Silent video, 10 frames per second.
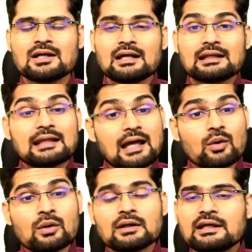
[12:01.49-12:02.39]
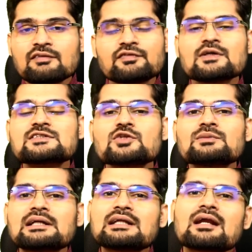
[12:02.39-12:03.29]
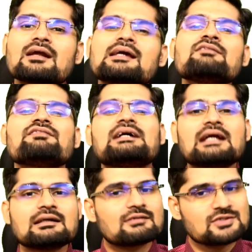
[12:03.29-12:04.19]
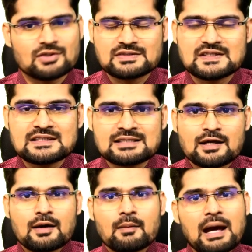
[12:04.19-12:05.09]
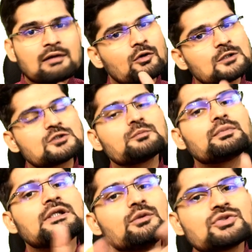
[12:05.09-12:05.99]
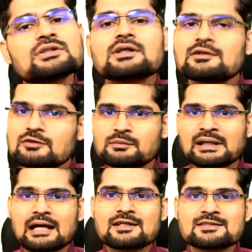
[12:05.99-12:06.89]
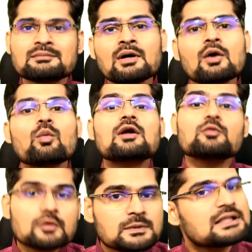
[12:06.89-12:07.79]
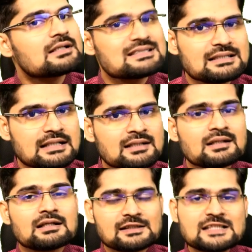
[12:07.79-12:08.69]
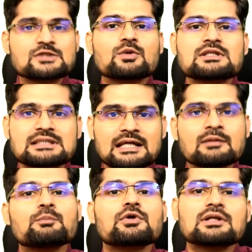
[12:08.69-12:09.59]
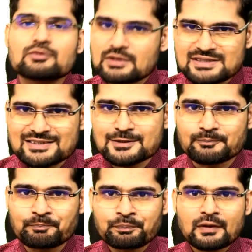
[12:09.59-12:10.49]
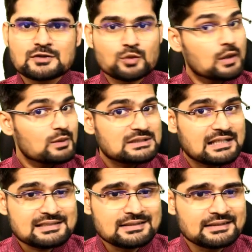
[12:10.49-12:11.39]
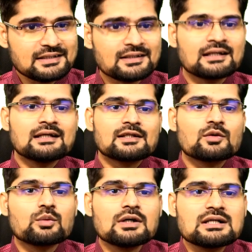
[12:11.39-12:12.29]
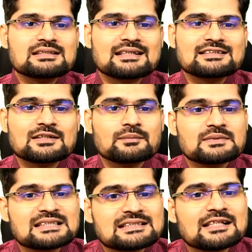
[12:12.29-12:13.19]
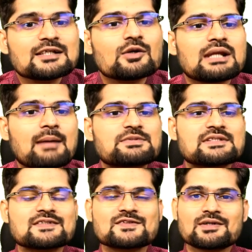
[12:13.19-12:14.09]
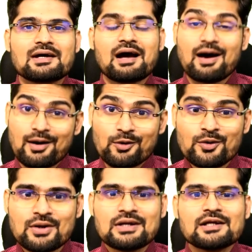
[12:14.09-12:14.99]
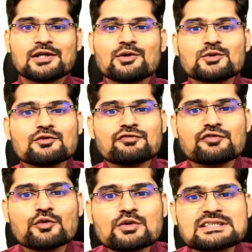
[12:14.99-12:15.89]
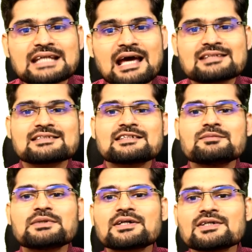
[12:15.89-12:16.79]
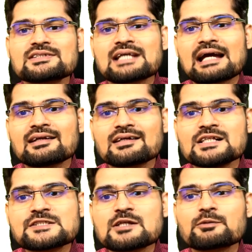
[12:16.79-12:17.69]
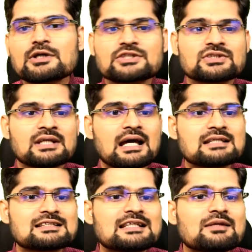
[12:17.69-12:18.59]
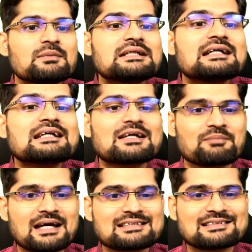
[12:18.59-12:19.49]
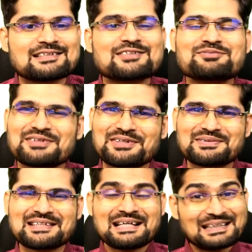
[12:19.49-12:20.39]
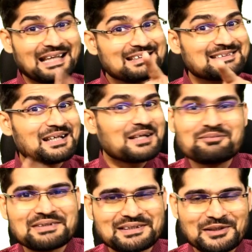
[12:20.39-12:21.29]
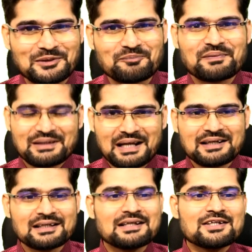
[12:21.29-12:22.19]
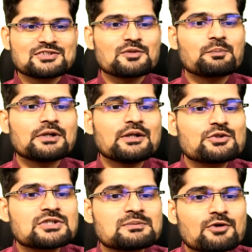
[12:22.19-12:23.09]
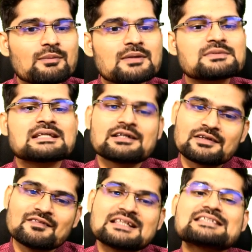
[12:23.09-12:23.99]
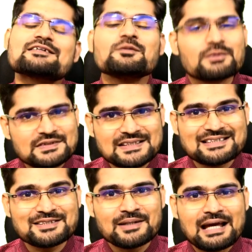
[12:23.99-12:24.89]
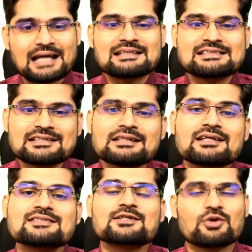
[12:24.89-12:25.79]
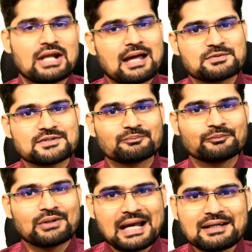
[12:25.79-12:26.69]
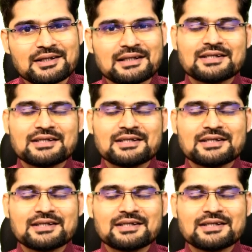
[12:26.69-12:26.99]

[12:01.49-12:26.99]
Now, if you assume that there are infinite resources and also pollution control mechanism, what would be the resultant? This was again put into the system. So what was the resultant? The world system still collapses. How? Due to food scarcity, because agricultural production has limited capacity to produce. That's the limit here, right? So pollution problems will still persist and still there is a collapse, right?